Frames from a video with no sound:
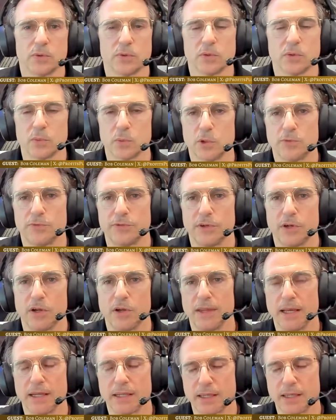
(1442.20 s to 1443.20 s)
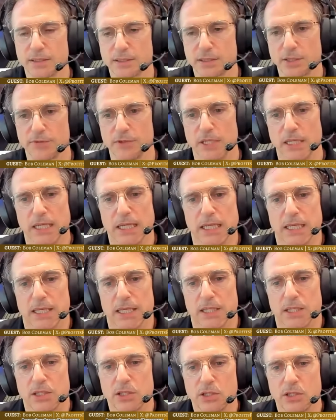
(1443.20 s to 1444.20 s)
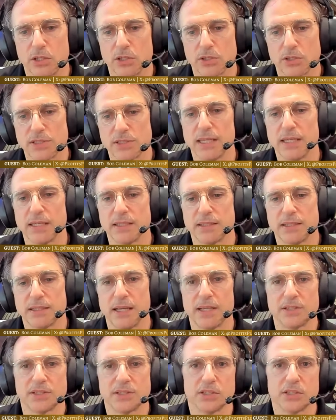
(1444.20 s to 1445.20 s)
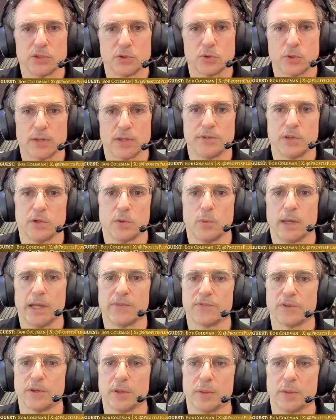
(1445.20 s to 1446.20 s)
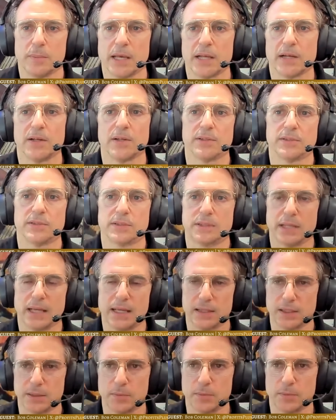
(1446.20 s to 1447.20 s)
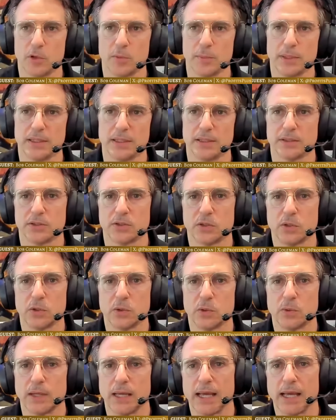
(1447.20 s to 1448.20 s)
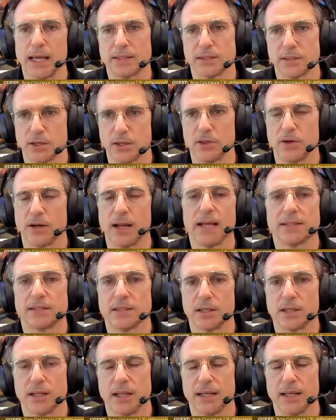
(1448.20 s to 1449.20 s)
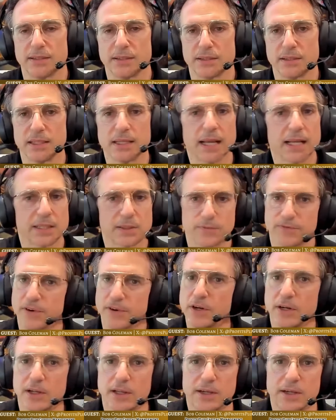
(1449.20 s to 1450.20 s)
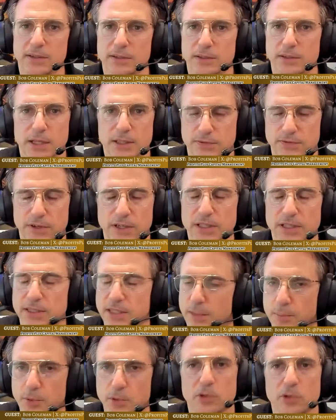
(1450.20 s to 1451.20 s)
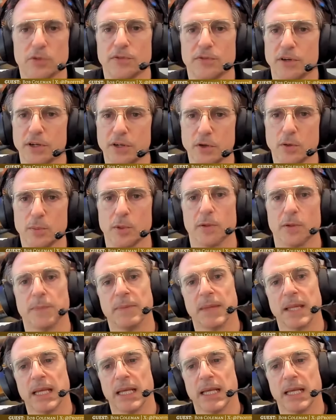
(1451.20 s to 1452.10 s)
through the roof and all that kind of stuff, you're seeing attention driven away from the metals at the moment to other asset classes. And that's very typical, very normal.